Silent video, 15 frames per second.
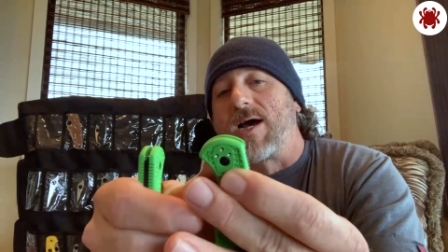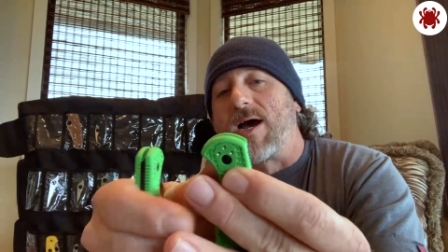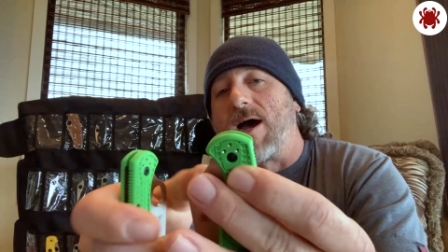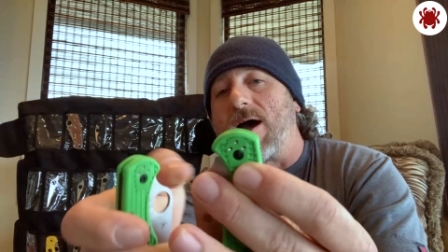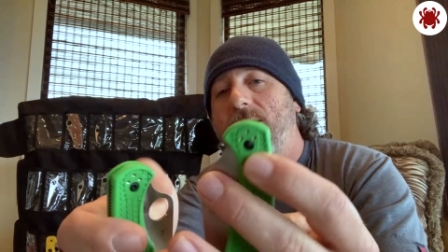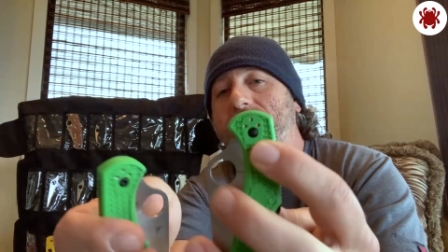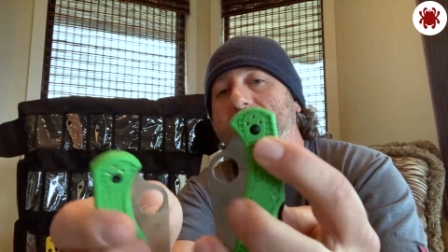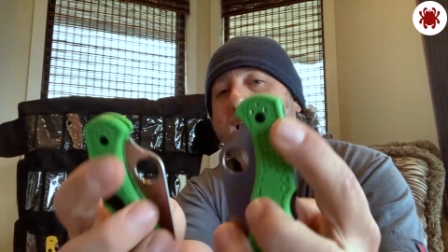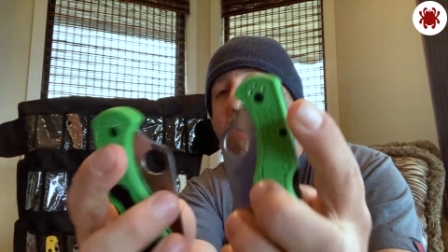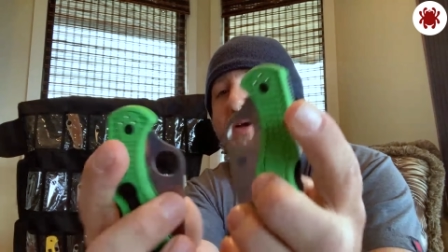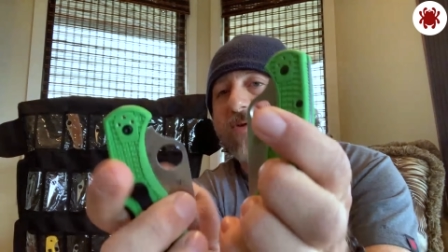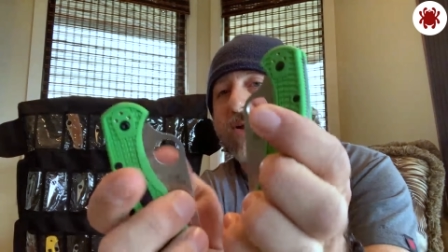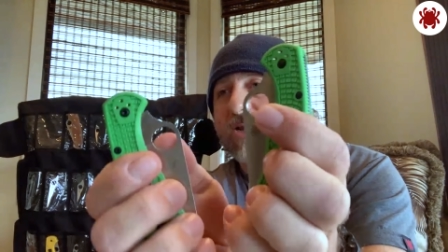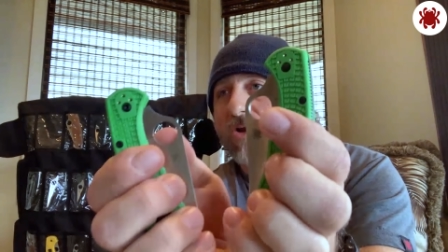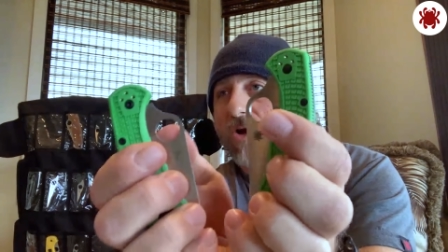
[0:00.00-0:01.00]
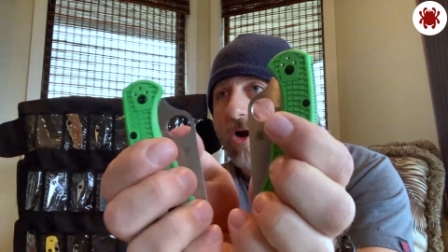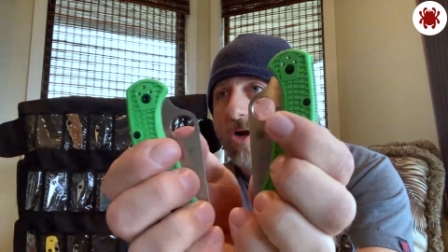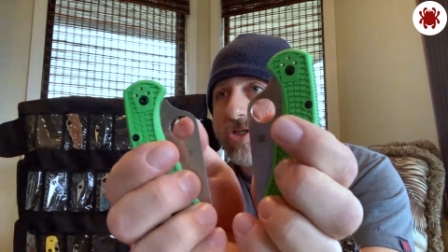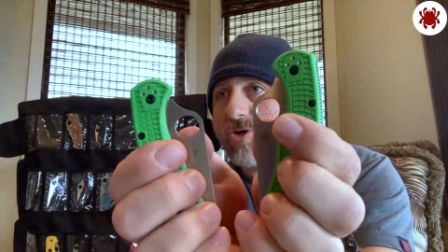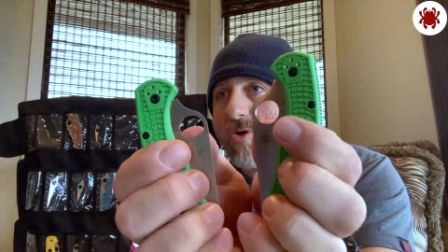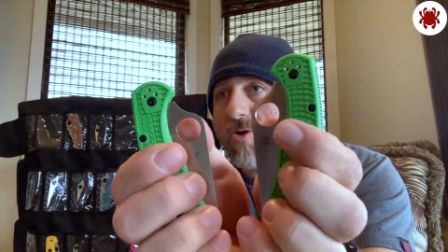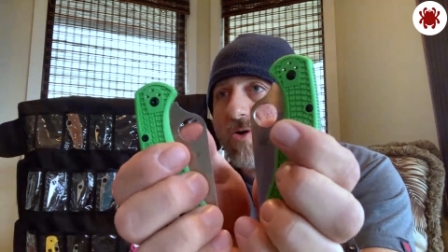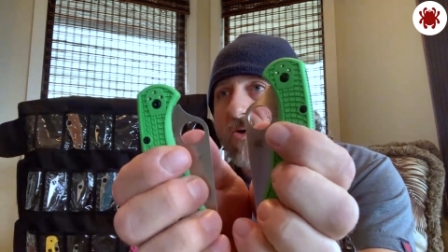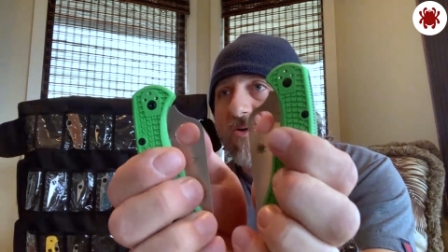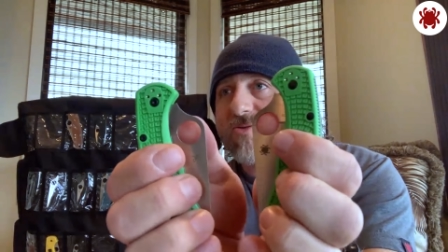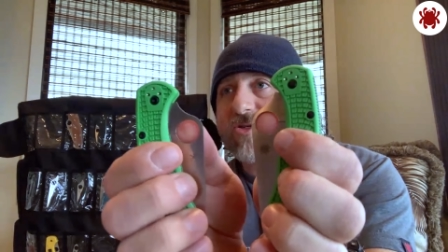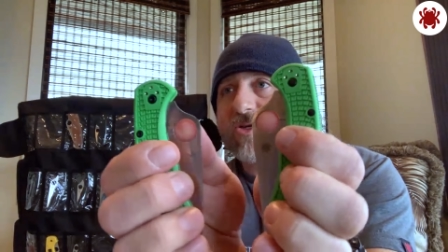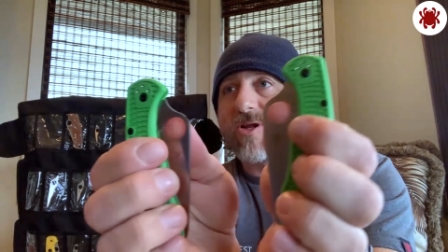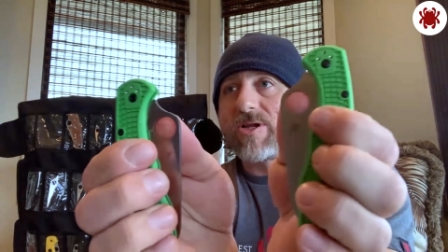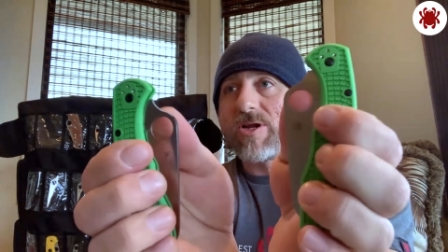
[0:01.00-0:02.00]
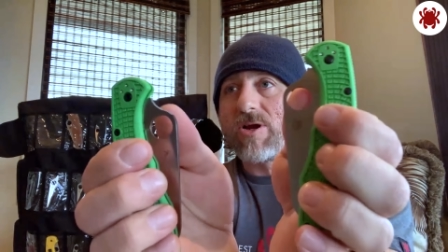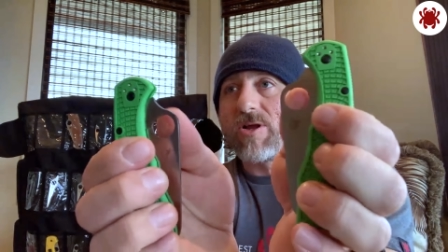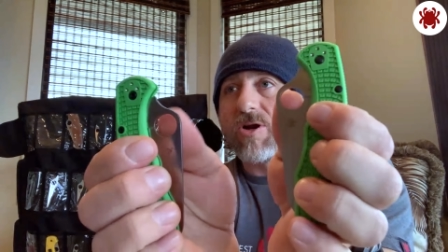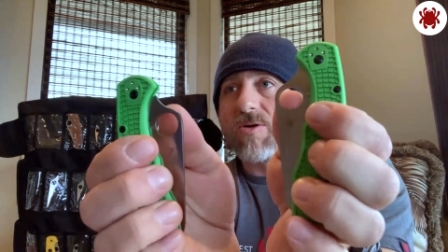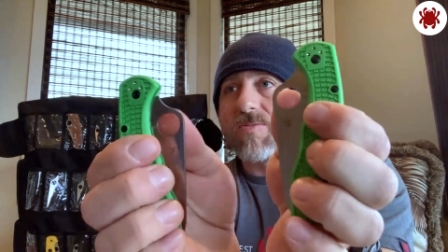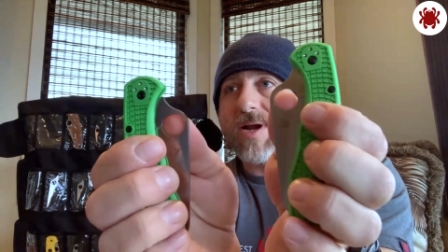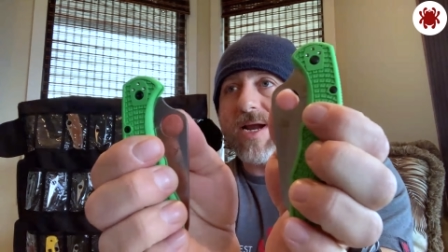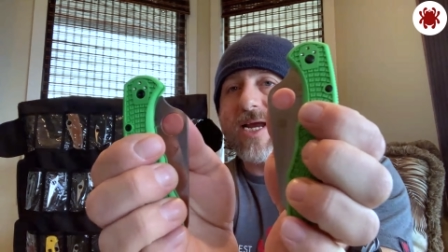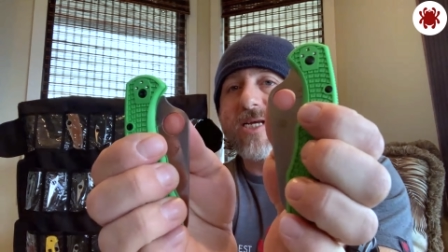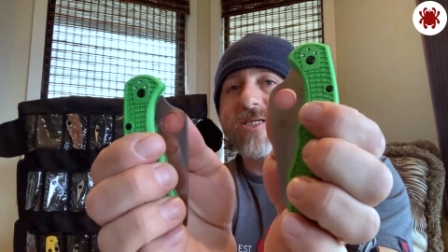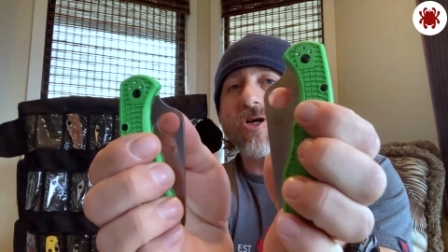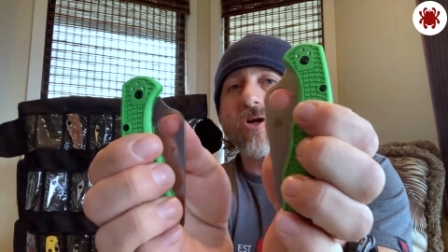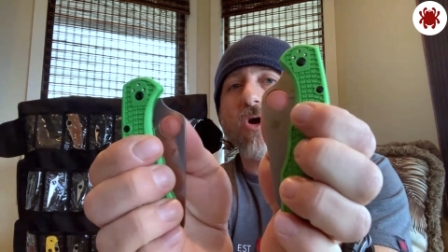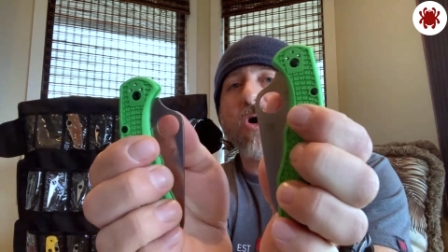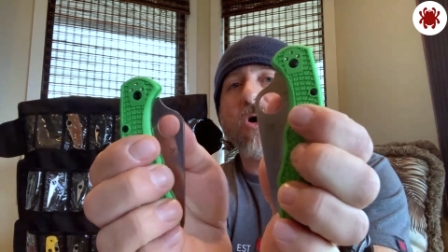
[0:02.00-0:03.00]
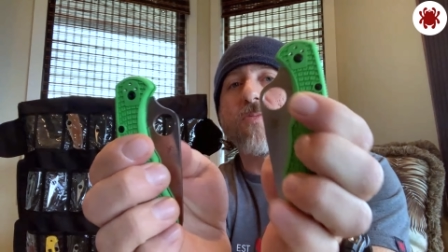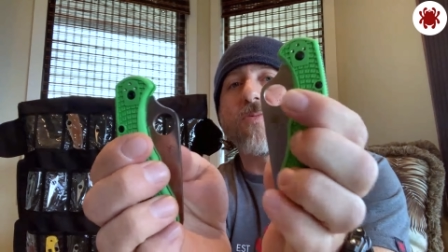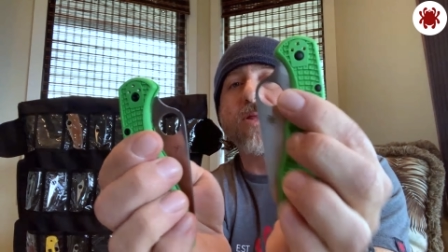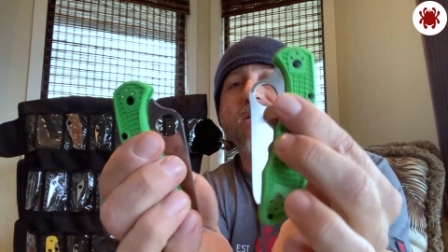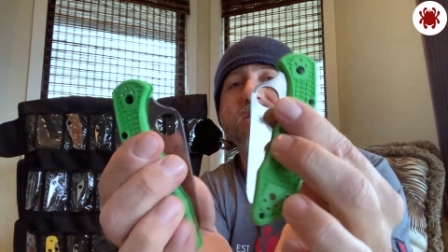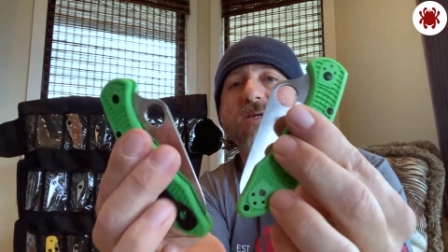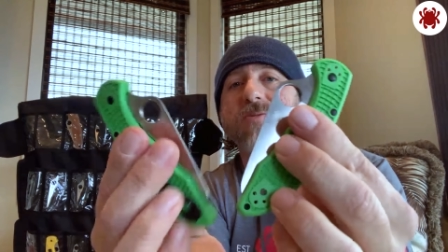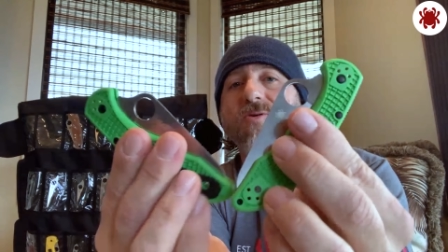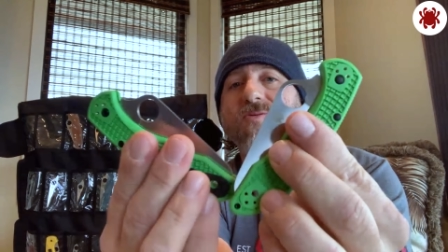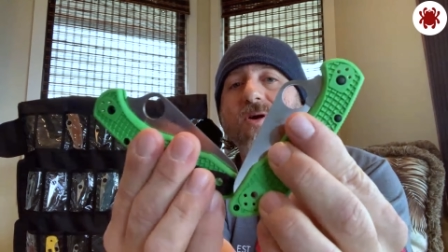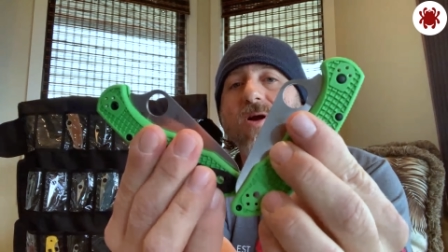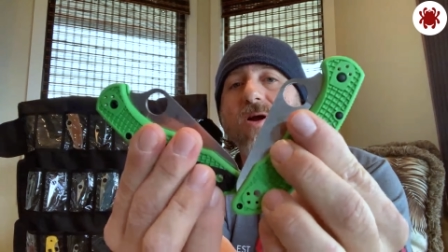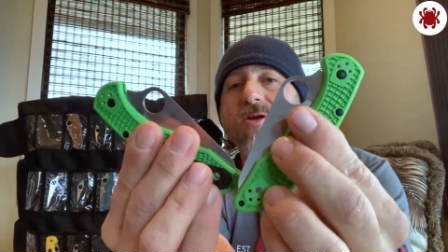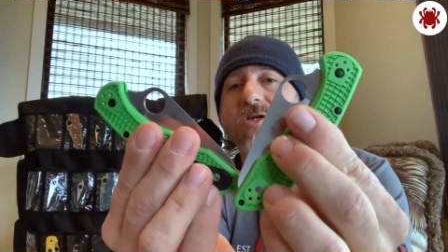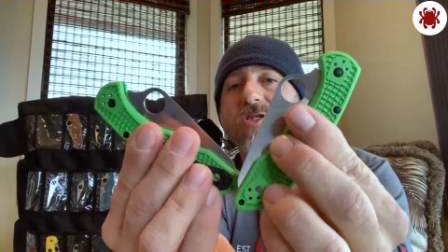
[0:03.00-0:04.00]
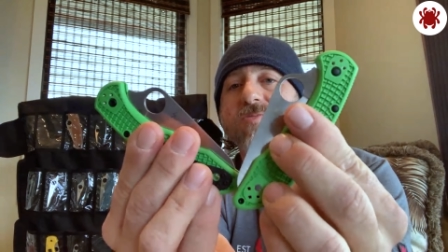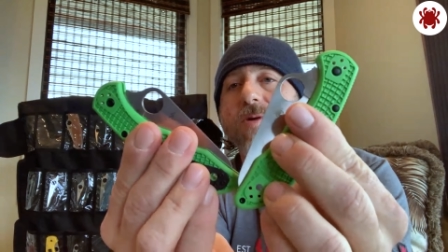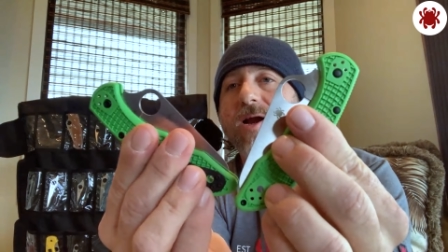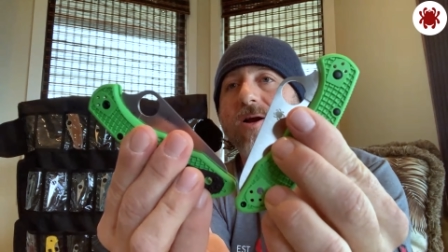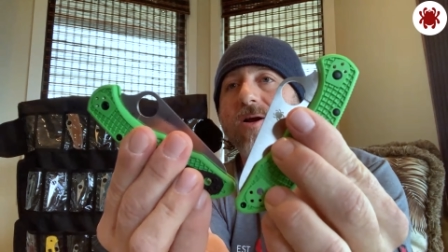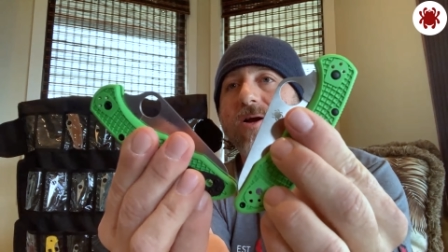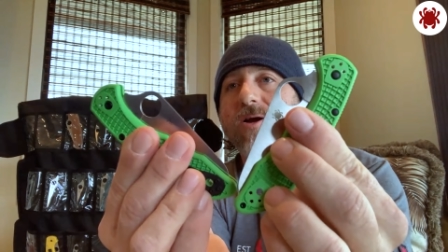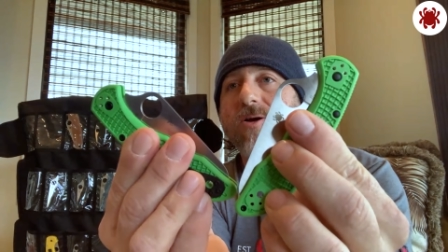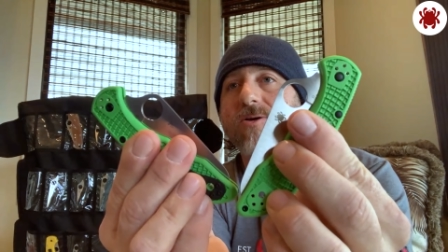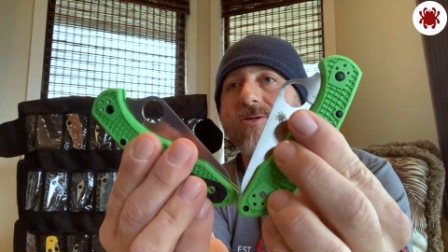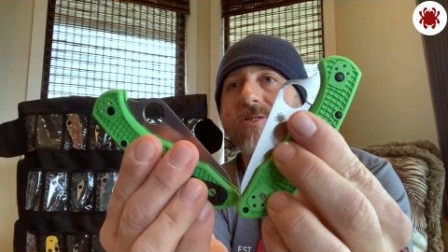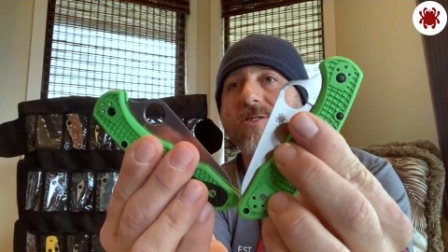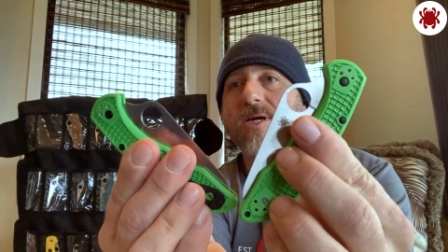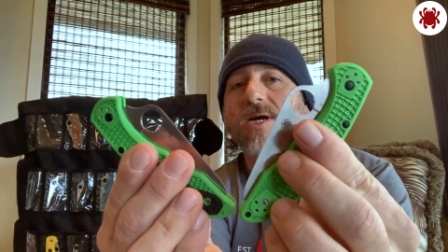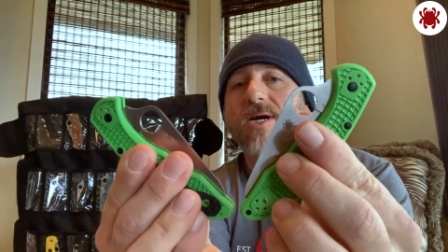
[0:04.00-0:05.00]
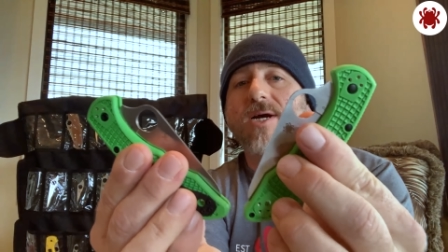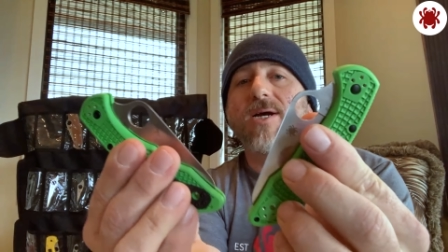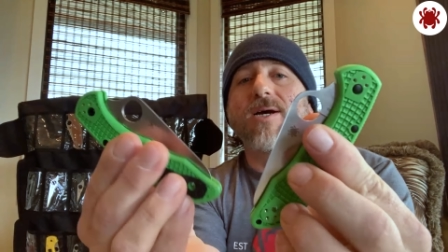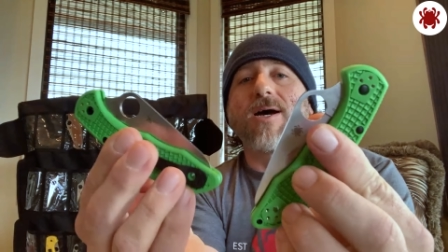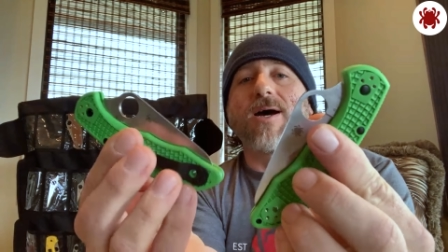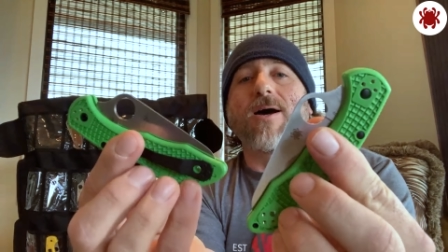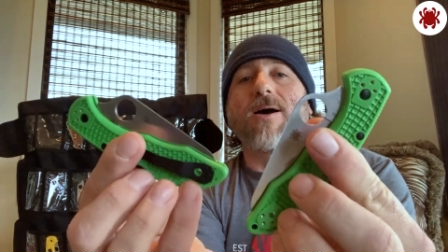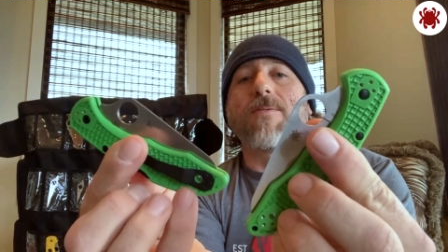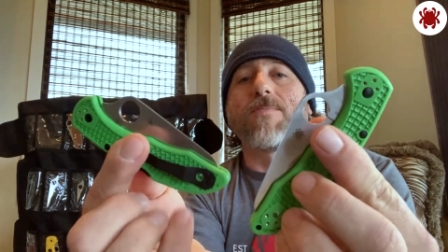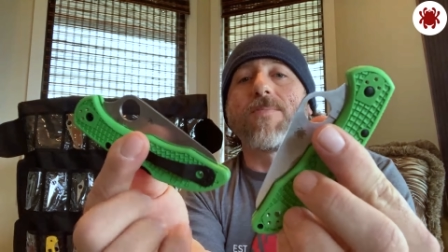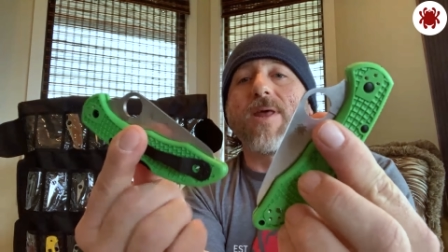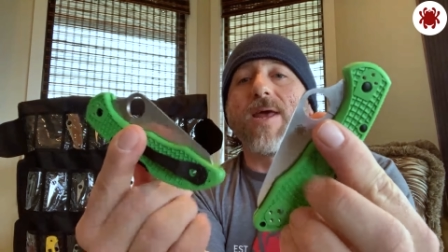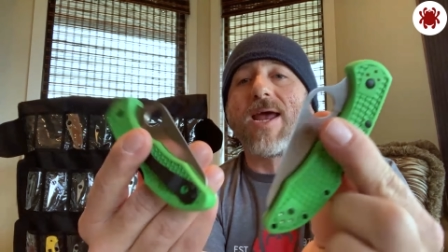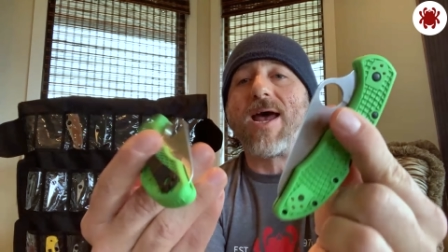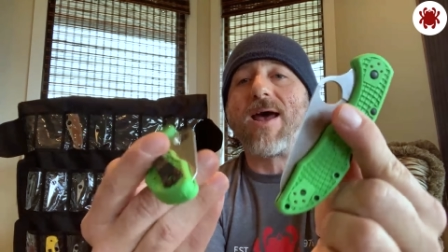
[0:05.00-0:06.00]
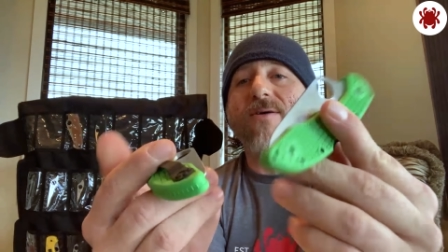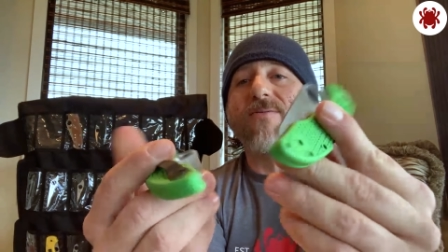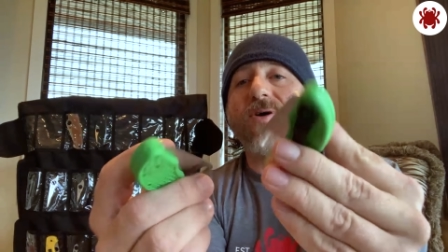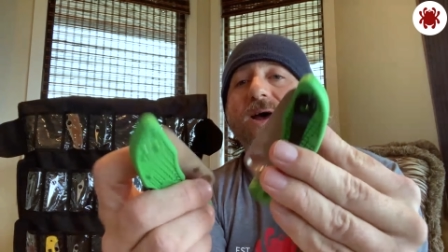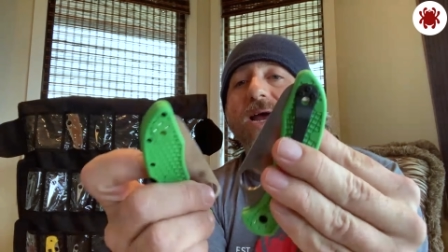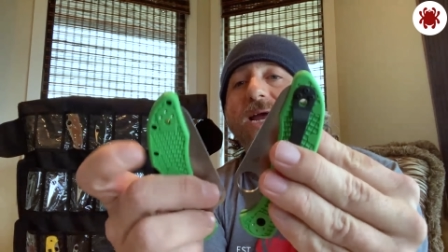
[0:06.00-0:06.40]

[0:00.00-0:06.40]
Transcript: Um, they have an enlarged hole so that they're a little bit easier to open than some of our other Spydercos. Um, they have uh,